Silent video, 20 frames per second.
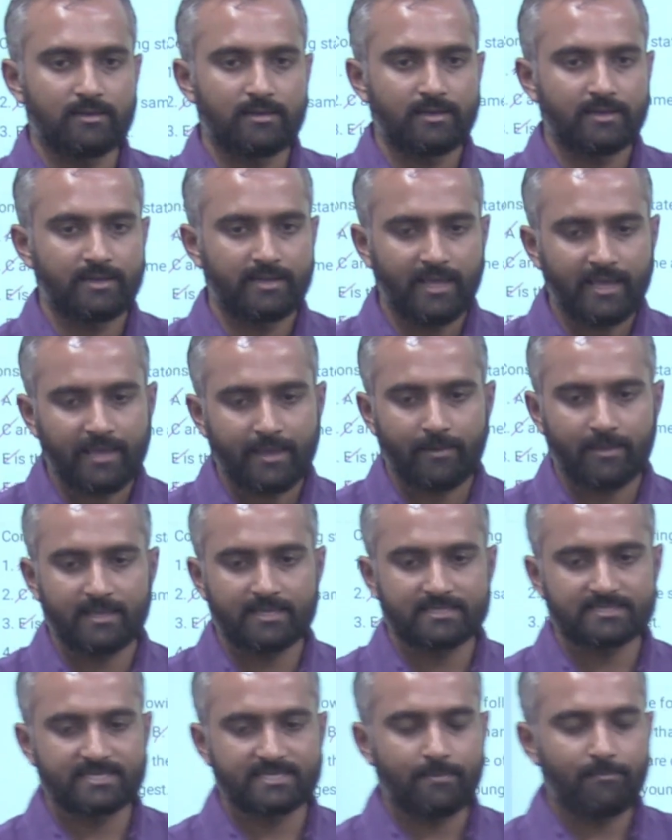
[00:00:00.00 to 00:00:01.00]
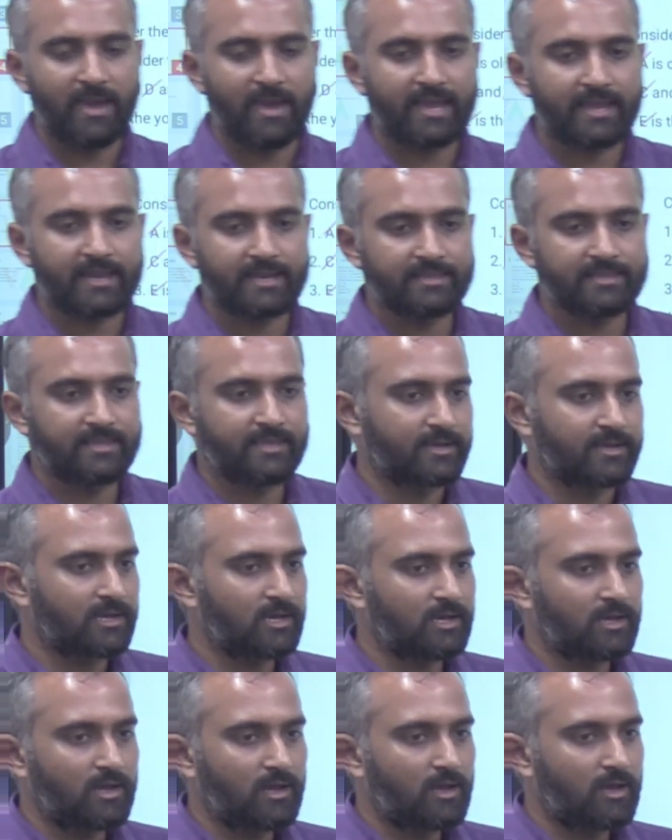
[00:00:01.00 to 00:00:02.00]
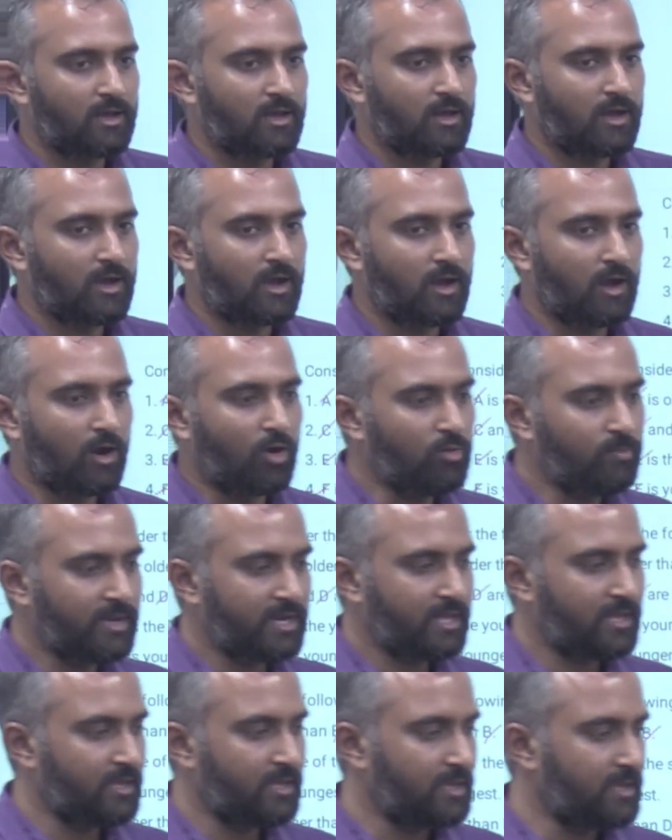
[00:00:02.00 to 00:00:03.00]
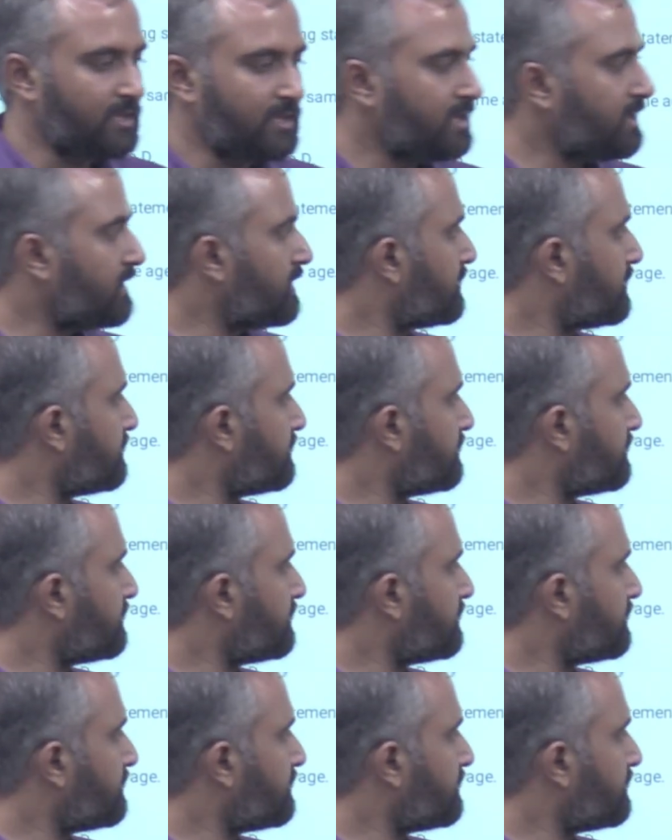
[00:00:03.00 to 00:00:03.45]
take a step back and think, how many